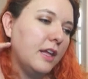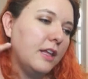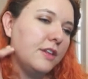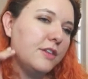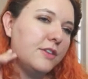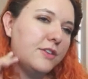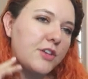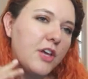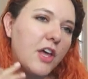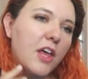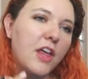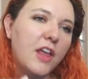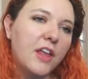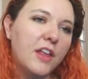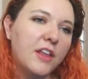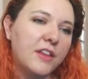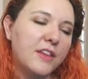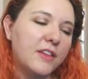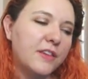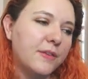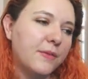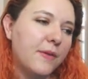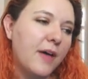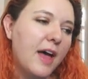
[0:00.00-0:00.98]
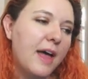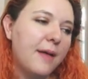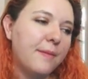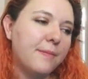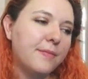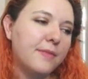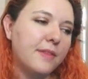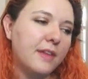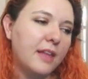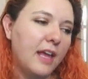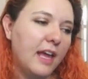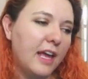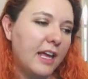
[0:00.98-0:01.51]
Jones wa.
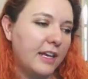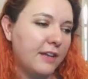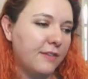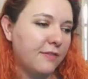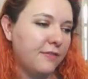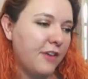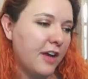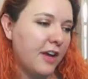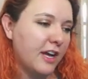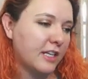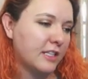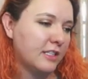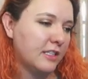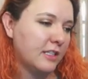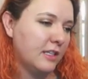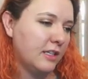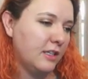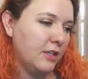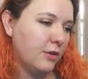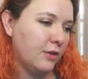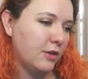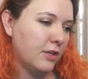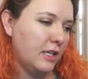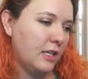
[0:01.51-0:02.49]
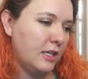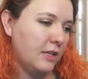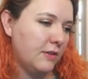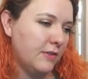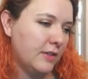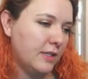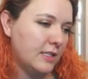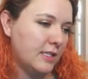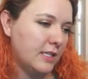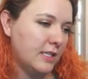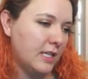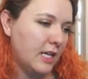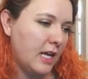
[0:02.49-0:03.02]
And in fact, you could
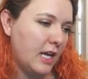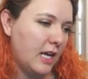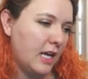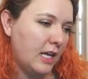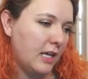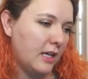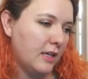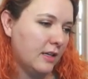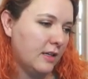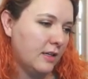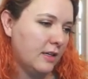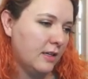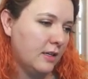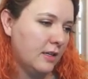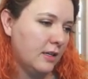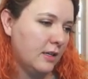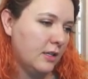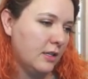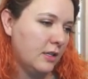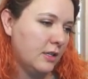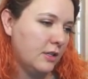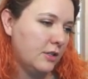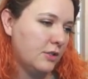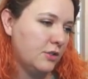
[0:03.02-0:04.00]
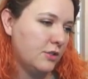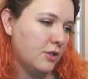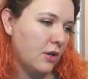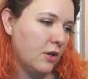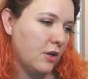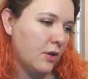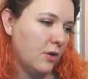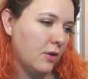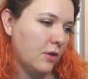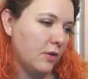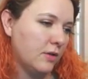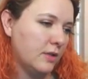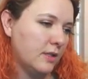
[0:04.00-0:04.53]
even say
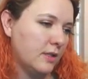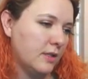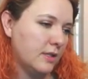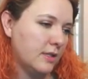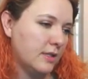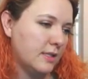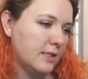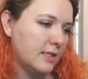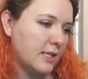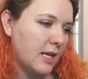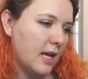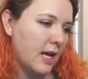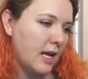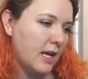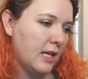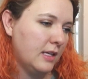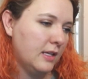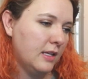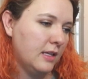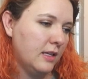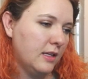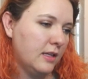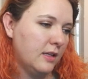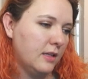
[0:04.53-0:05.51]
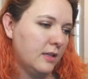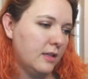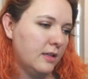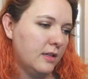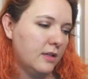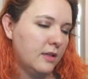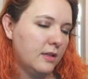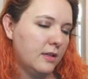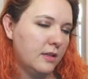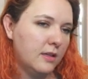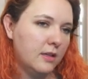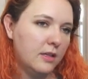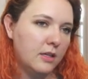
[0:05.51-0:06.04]
Jones-san.
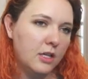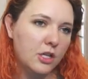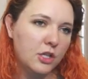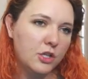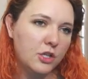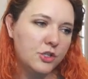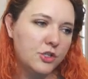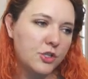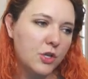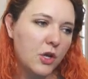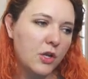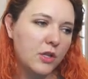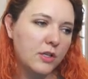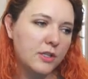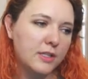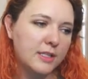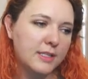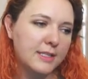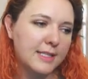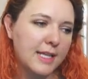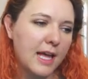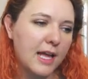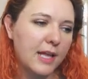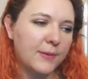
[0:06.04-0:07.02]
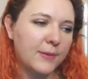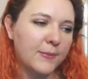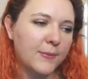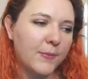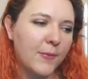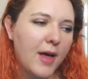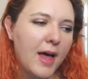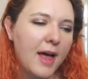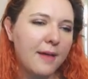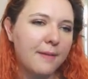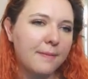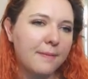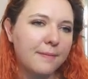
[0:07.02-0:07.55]
Jones-san
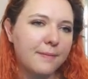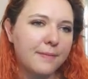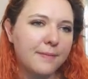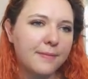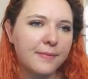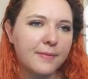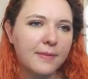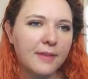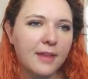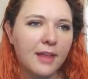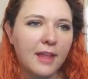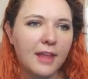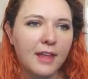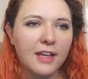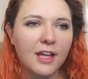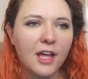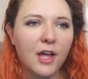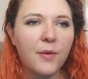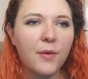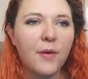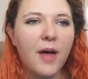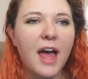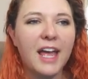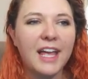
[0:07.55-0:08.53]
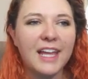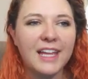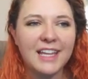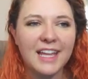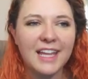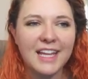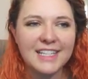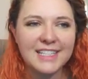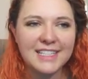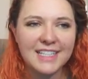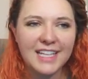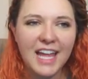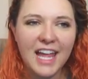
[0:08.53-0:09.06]
wa kawaii
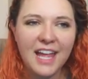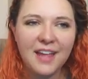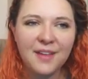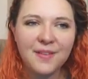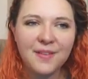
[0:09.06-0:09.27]
desu ne.